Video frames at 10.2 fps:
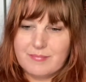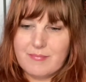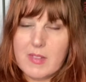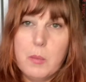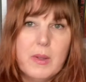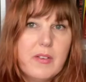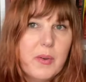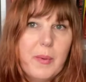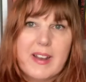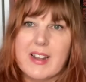Whatever
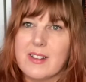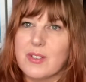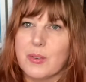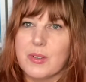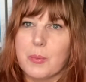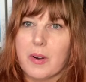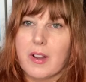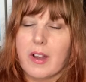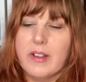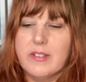way that's going to work
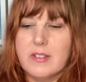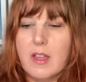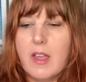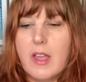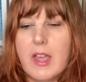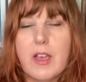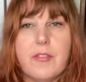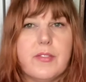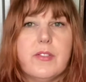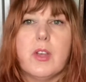out. If
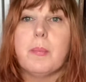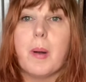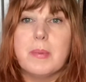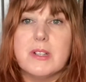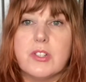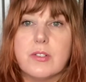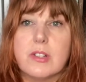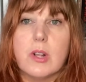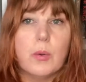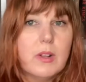your publisher is
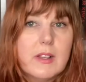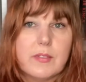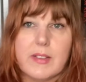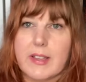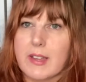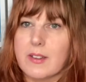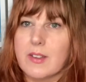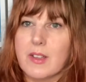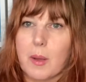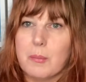local, if they can
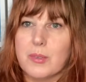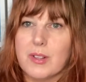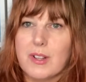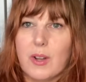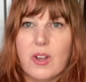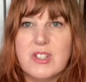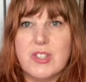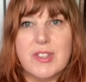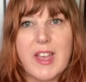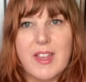come to the
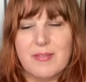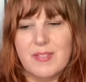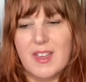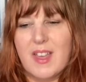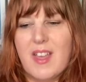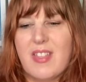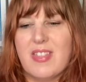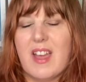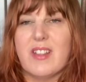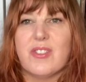launch, then
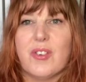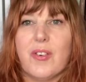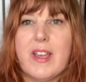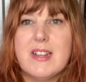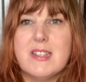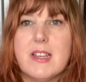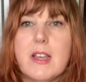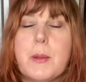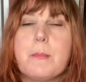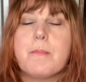that's great.
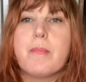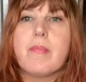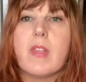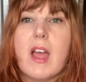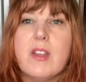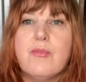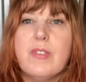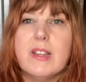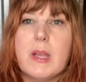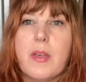And
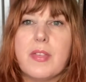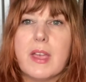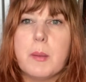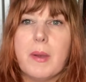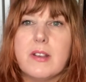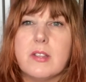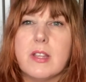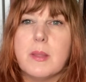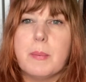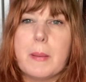really think about
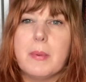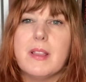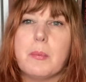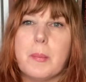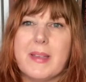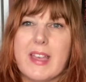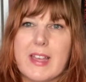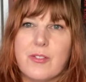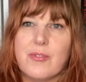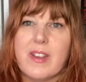the people that would be
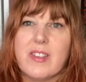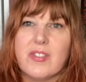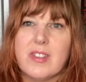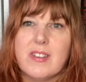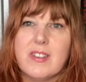interested